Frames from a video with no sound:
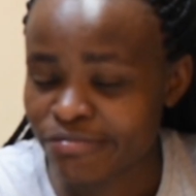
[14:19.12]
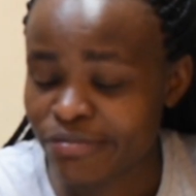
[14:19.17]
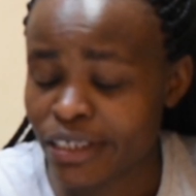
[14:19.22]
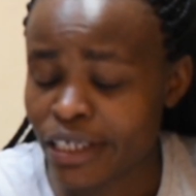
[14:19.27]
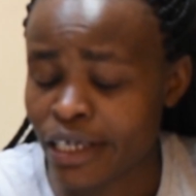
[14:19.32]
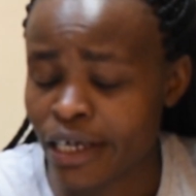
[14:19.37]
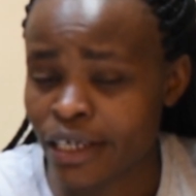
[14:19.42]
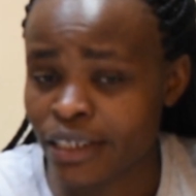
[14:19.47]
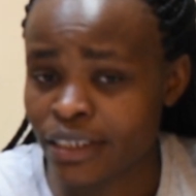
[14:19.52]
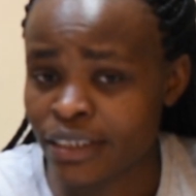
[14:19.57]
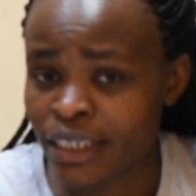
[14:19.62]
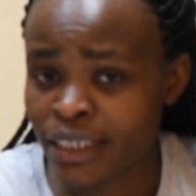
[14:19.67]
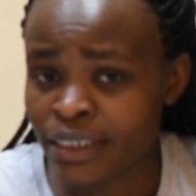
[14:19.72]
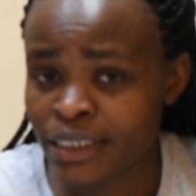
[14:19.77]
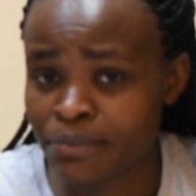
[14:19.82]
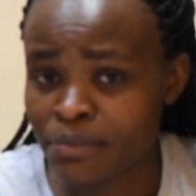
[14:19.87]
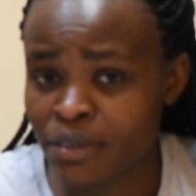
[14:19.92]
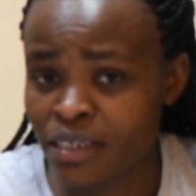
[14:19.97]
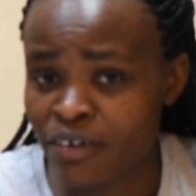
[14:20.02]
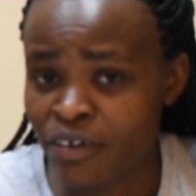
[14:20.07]
Yeah, it has
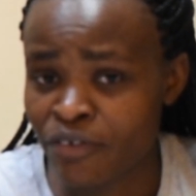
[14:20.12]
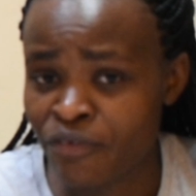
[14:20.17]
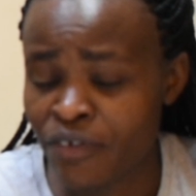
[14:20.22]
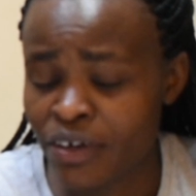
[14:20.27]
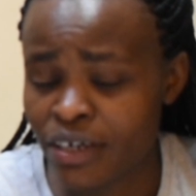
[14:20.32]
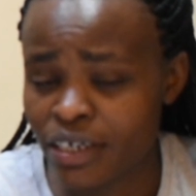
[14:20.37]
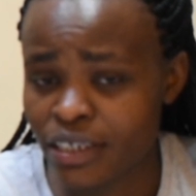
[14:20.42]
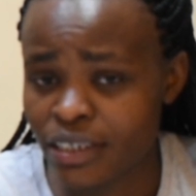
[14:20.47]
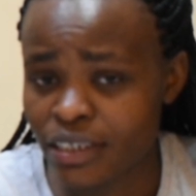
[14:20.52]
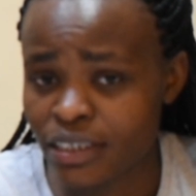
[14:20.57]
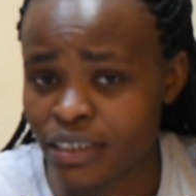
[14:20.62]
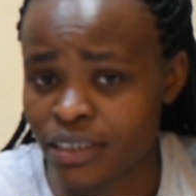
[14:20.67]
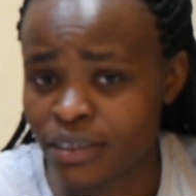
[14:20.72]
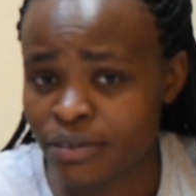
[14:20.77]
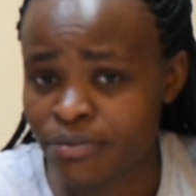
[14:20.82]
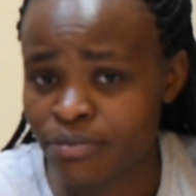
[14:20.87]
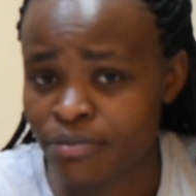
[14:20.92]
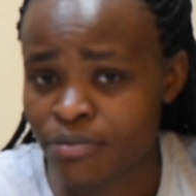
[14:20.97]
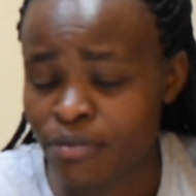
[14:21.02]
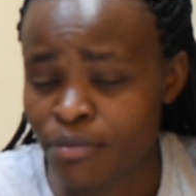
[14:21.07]
been a very
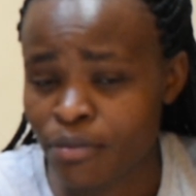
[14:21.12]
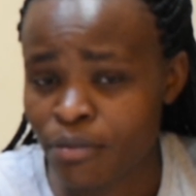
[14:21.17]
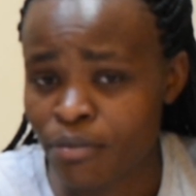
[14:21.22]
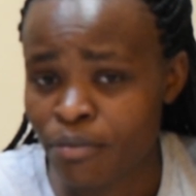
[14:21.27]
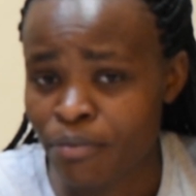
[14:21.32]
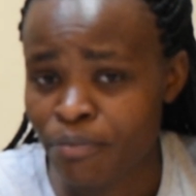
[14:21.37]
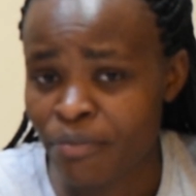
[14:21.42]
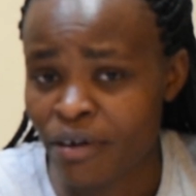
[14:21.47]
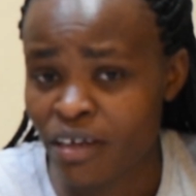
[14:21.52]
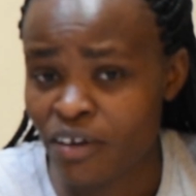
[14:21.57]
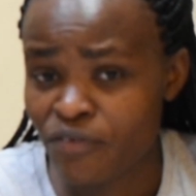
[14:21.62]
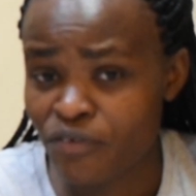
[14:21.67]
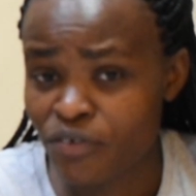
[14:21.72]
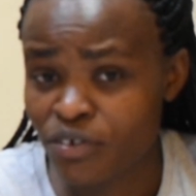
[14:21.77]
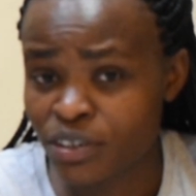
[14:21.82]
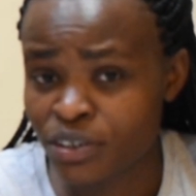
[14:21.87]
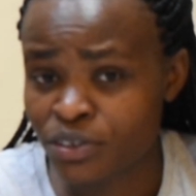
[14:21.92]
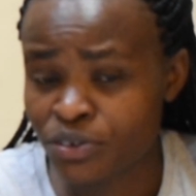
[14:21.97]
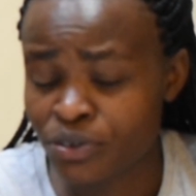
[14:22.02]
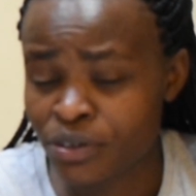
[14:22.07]
painful
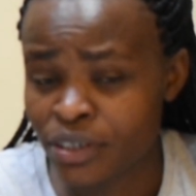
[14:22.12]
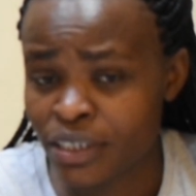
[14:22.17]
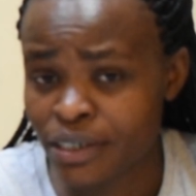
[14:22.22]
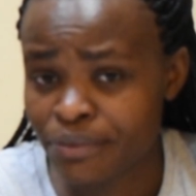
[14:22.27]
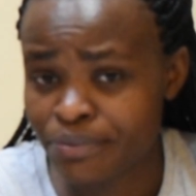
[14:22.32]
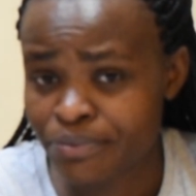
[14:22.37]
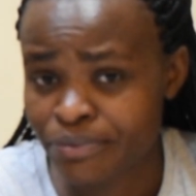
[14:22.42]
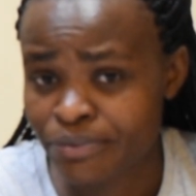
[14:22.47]
story